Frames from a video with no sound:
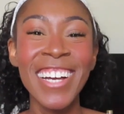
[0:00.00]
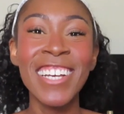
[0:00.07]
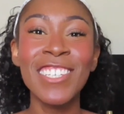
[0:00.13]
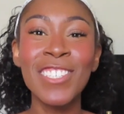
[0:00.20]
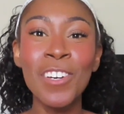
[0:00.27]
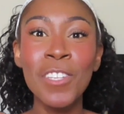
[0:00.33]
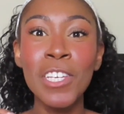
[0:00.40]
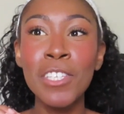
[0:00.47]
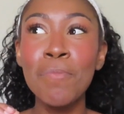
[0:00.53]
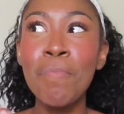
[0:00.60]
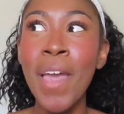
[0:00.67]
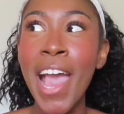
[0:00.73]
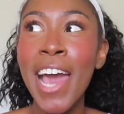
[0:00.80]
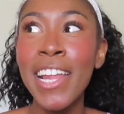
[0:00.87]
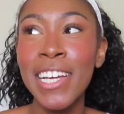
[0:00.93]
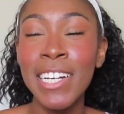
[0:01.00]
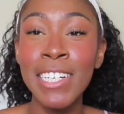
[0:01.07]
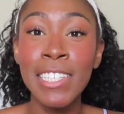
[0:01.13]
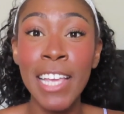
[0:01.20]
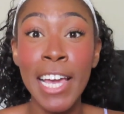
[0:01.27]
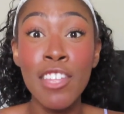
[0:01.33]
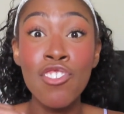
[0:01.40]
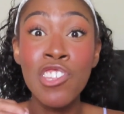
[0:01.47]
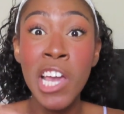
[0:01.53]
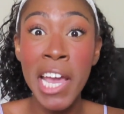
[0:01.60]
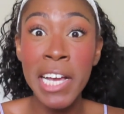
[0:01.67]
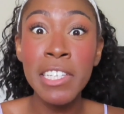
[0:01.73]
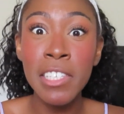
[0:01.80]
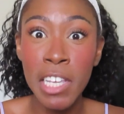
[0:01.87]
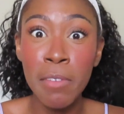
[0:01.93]
So this man is like
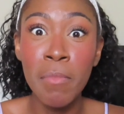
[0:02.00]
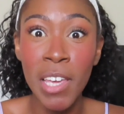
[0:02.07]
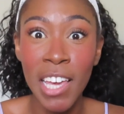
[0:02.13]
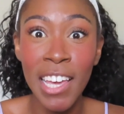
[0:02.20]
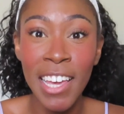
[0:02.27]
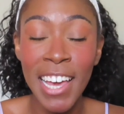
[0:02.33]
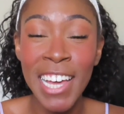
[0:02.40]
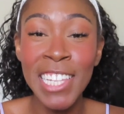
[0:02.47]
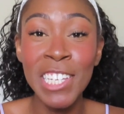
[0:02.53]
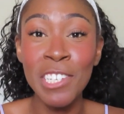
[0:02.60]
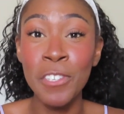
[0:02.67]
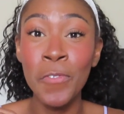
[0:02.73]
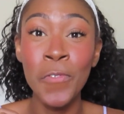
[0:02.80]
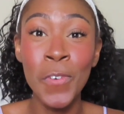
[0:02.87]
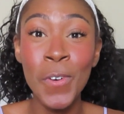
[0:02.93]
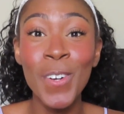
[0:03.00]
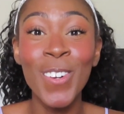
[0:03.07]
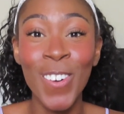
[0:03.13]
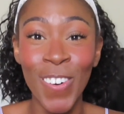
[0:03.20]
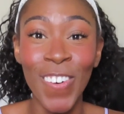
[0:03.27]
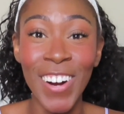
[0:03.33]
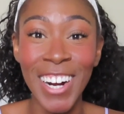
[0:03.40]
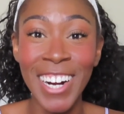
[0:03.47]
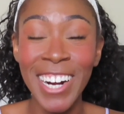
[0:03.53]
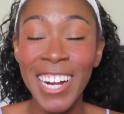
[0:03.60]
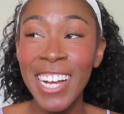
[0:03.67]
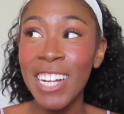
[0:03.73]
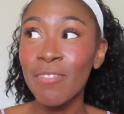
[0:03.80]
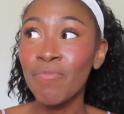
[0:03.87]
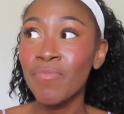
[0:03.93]
chasing me in this food court,
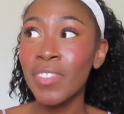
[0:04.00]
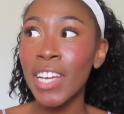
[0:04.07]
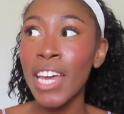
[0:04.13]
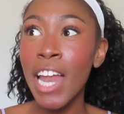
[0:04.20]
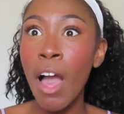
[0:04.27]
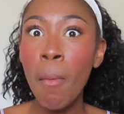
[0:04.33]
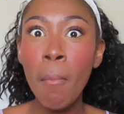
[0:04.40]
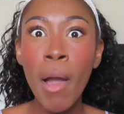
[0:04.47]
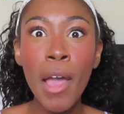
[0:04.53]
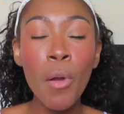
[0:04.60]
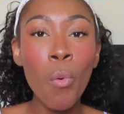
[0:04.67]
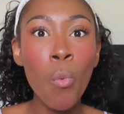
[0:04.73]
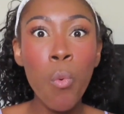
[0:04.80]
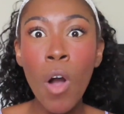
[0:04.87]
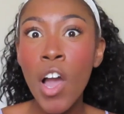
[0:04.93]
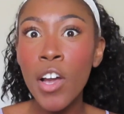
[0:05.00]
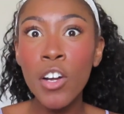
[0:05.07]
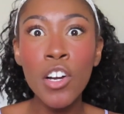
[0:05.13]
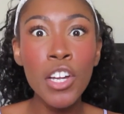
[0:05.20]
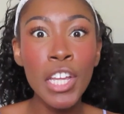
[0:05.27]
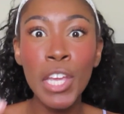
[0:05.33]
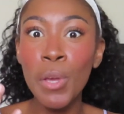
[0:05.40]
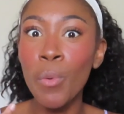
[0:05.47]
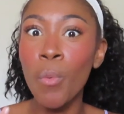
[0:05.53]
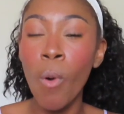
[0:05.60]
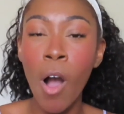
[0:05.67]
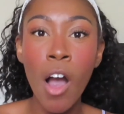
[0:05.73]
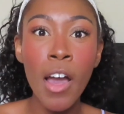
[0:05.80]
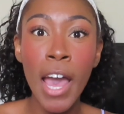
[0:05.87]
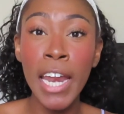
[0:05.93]
and I'm like, what could he want?